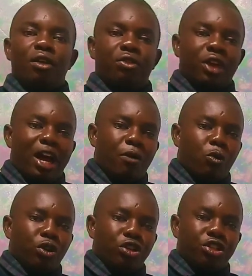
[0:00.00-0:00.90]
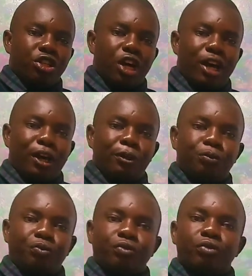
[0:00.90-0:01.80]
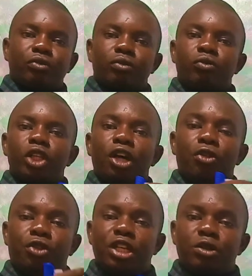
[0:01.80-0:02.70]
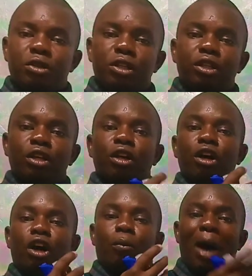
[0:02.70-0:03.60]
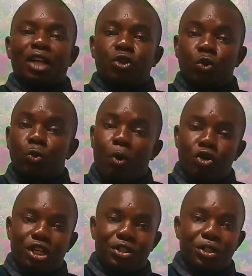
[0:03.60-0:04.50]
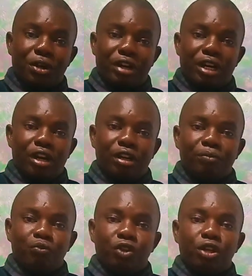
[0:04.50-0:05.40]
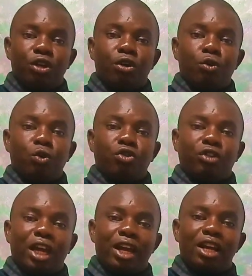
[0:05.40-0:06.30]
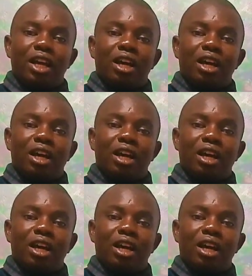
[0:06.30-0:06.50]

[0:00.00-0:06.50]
there was this a person who poses the riddle who said,